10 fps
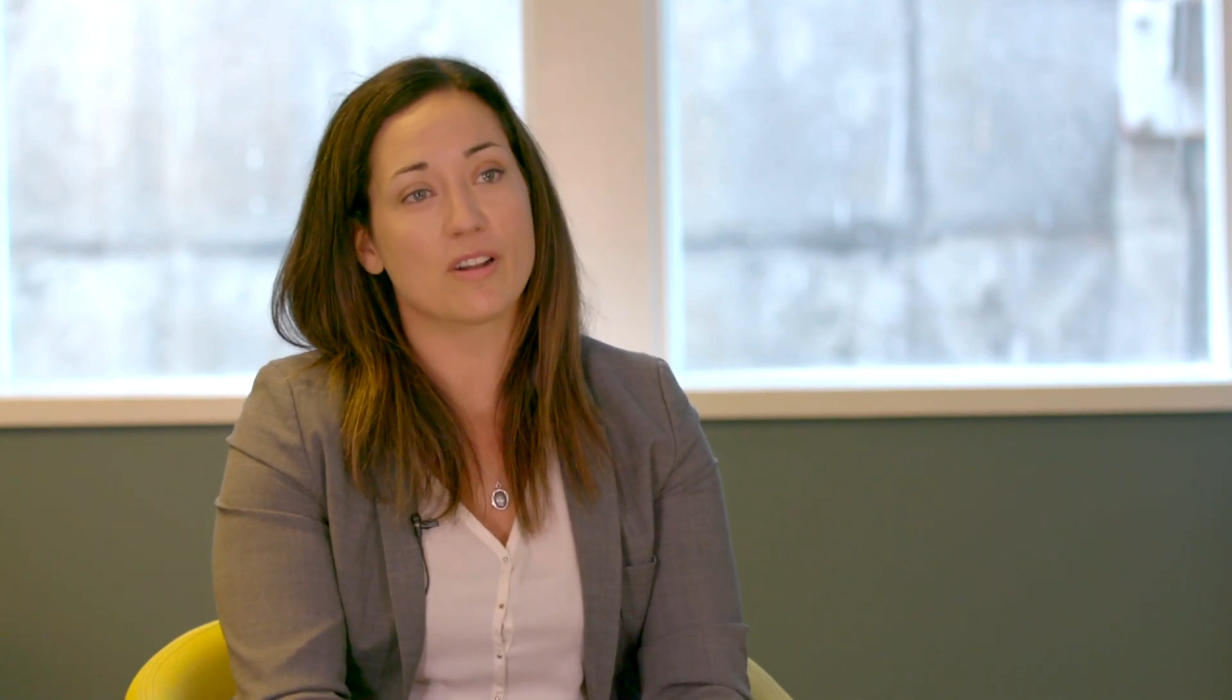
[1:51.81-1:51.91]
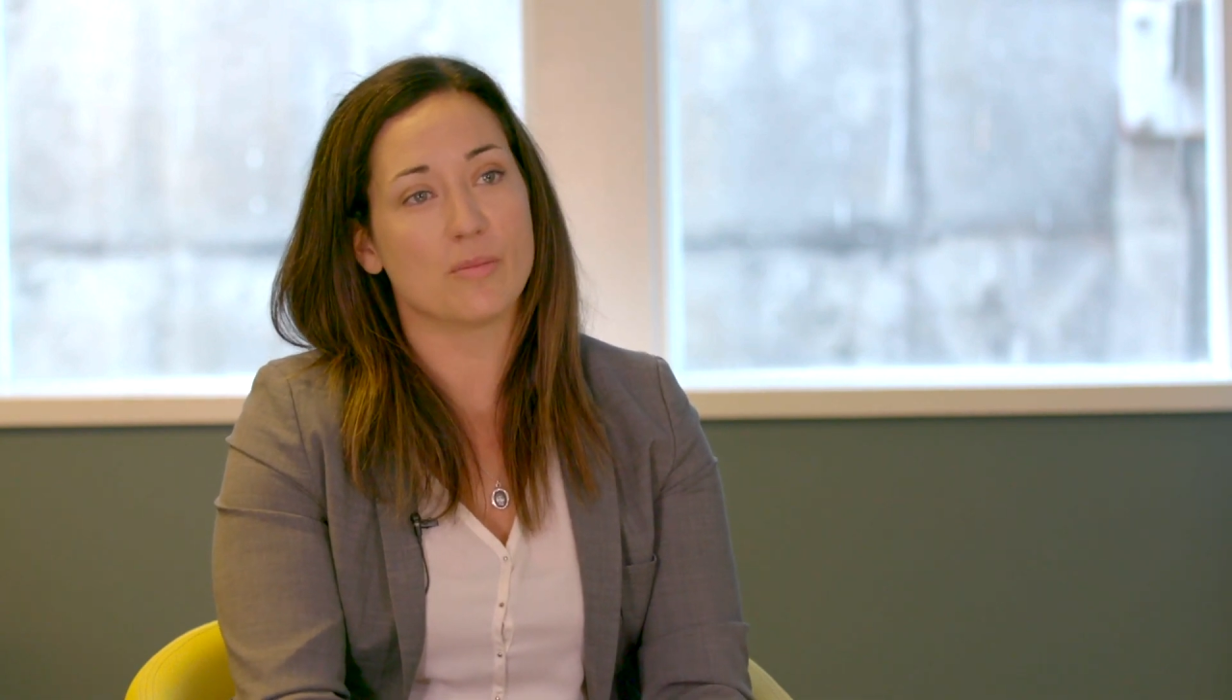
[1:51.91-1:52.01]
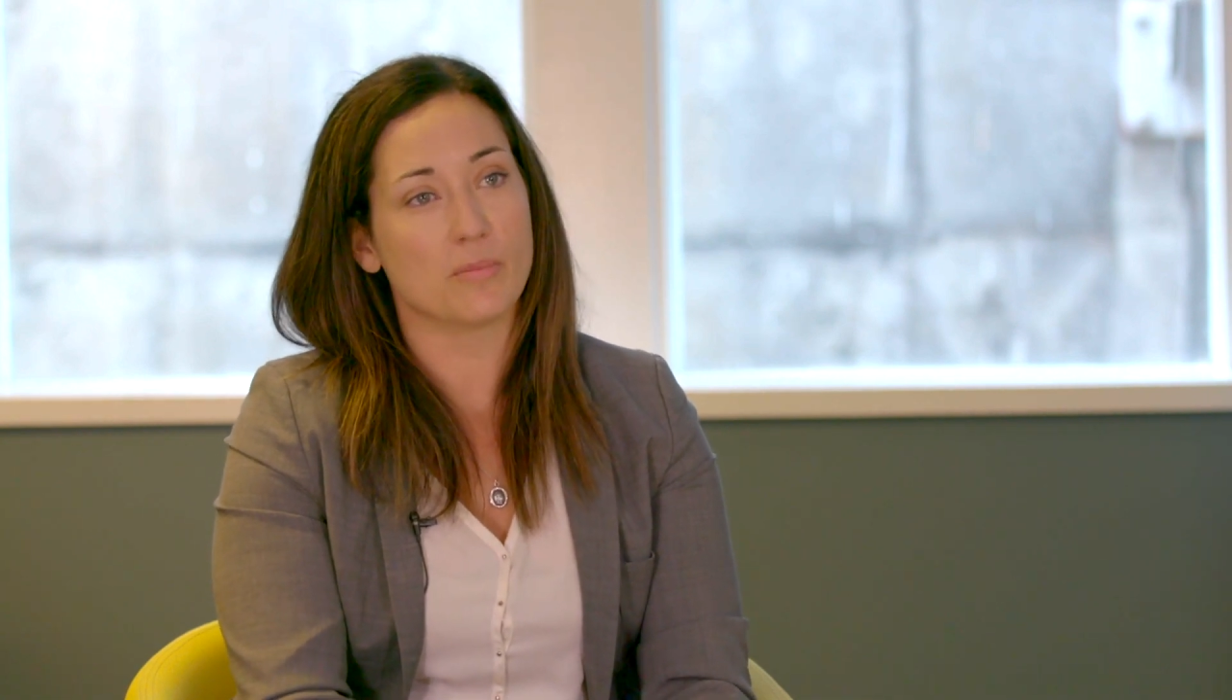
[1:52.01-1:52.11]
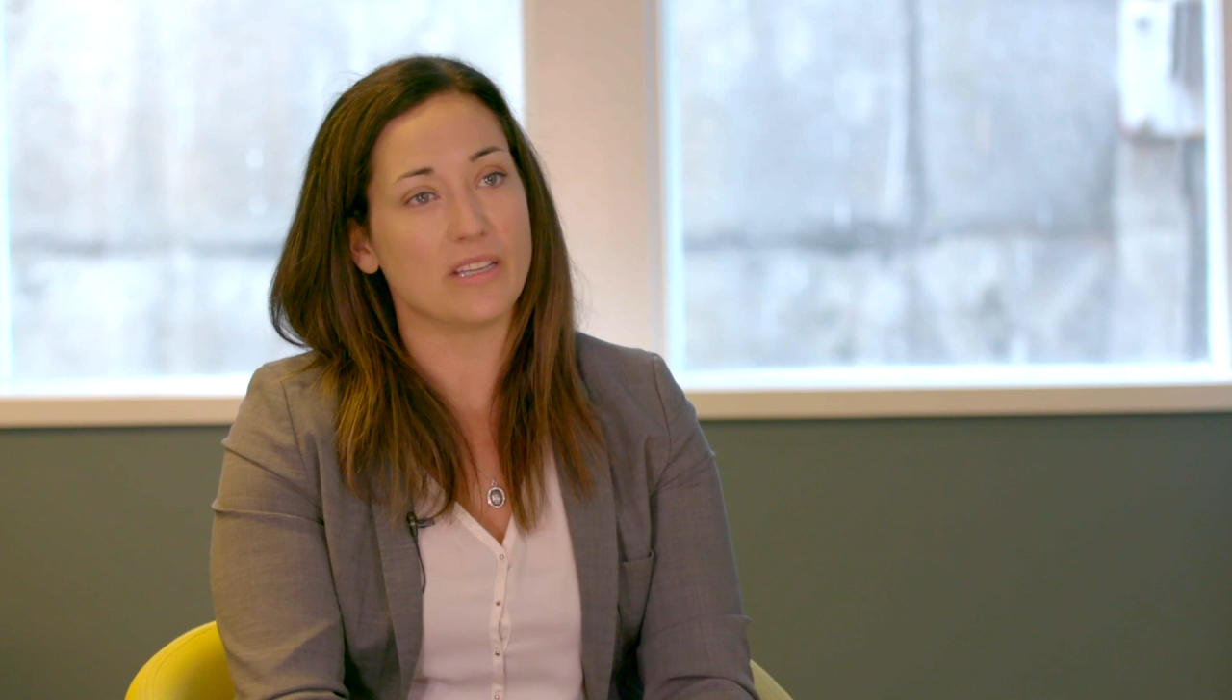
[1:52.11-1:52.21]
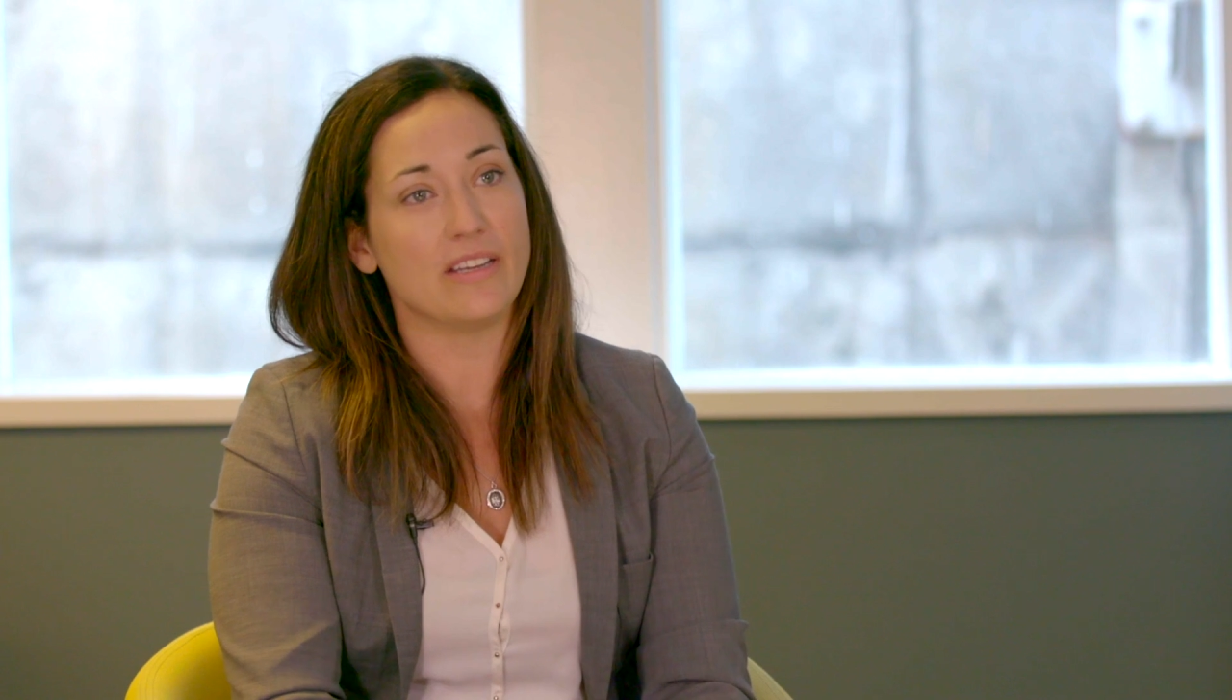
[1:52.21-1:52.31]

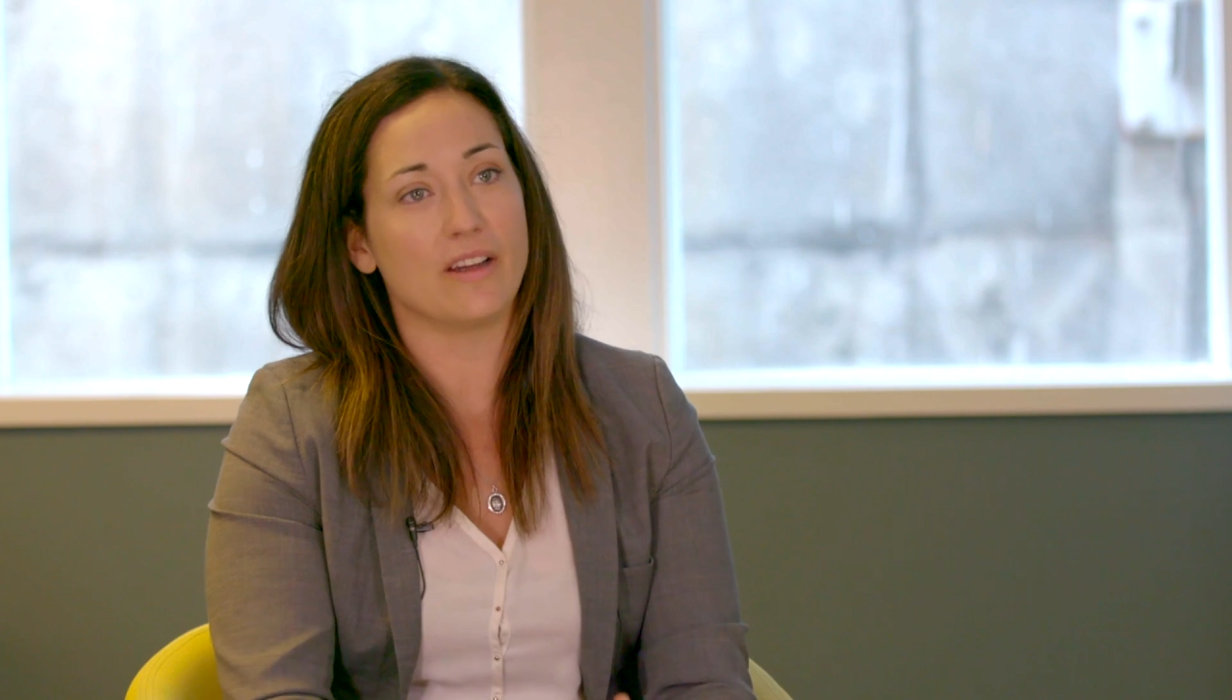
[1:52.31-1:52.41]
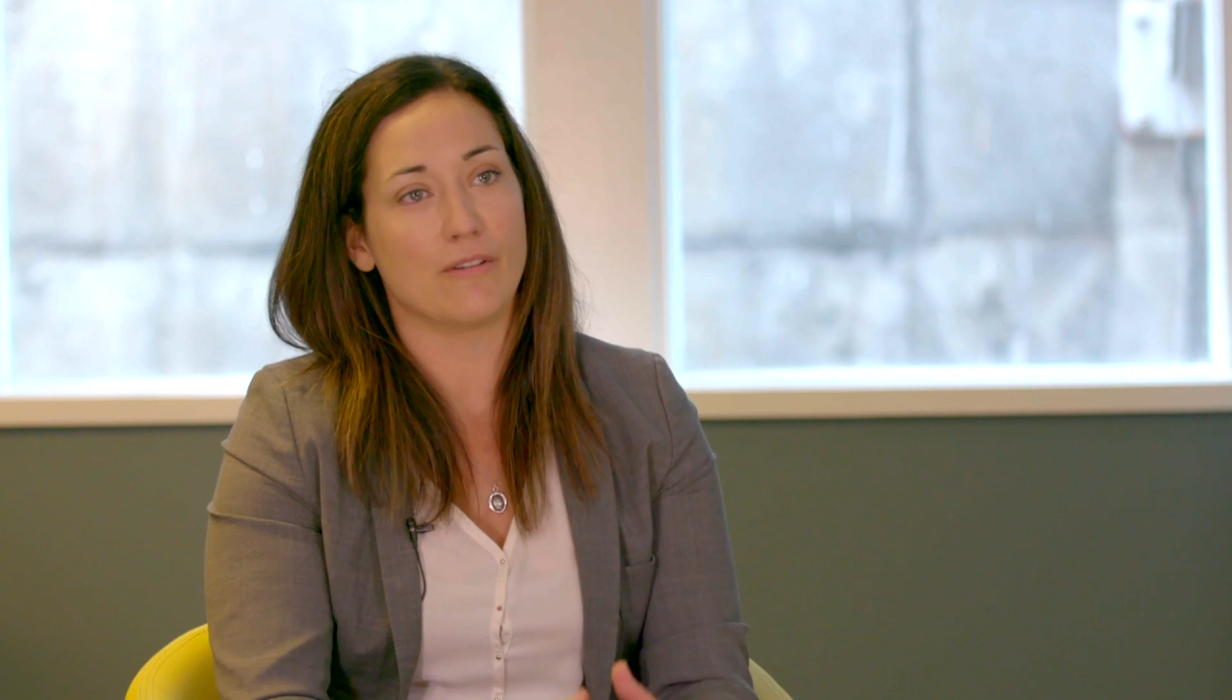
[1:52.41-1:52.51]
complete